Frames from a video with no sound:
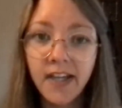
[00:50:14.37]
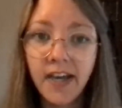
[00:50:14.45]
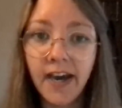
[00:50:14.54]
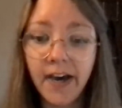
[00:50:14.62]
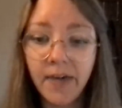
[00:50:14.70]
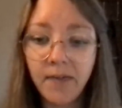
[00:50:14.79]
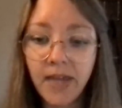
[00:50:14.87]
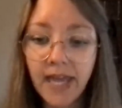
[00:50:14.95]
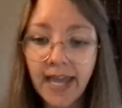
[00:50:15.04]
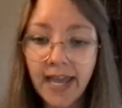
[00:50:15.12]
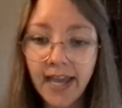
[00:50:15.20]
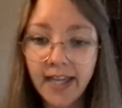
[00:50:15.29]

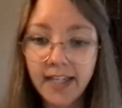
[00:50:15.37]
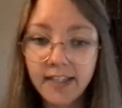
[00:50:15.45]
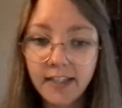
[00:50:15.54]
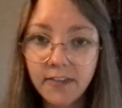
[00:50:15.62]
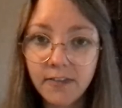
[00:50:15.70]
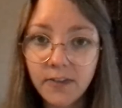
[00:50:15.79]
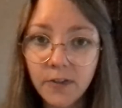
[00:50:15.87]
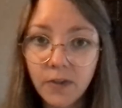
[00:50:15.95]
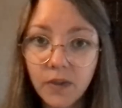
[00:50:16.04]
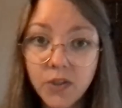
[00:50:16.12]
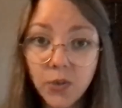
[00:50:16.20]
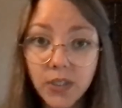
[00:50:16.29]
And if you
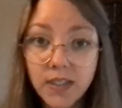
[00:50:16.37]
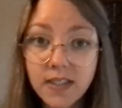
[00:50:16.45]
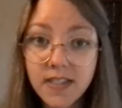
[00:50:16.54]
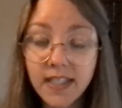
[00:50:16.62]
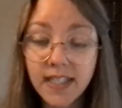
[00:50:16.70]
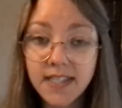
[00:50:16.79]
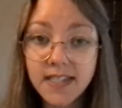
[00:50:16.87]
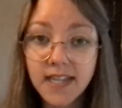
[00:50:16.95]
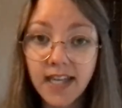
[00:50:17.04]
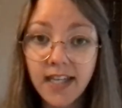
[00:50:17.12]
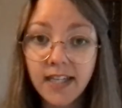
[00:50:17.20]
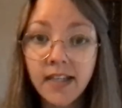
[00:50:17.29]
enjoyed this, like I
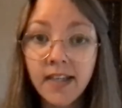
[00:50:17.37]
said,